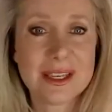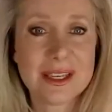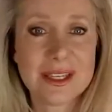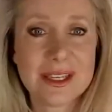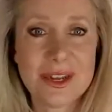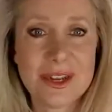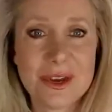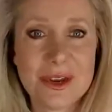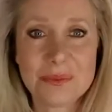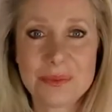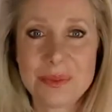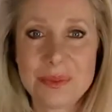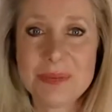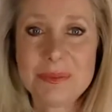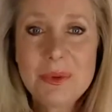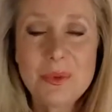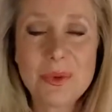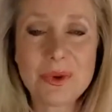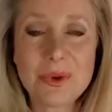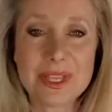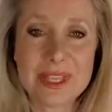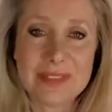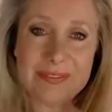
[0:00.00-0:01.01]
you know, people
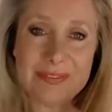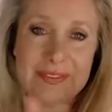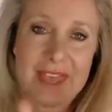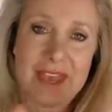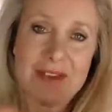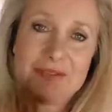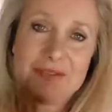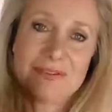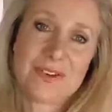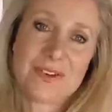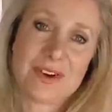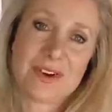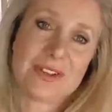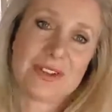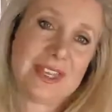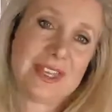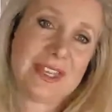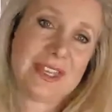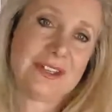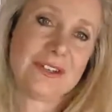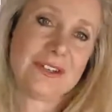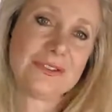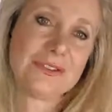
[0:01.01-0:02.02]
will get that far in
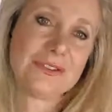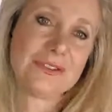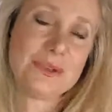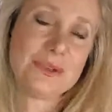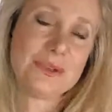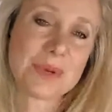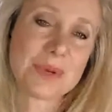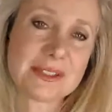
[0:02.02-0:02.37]
the interview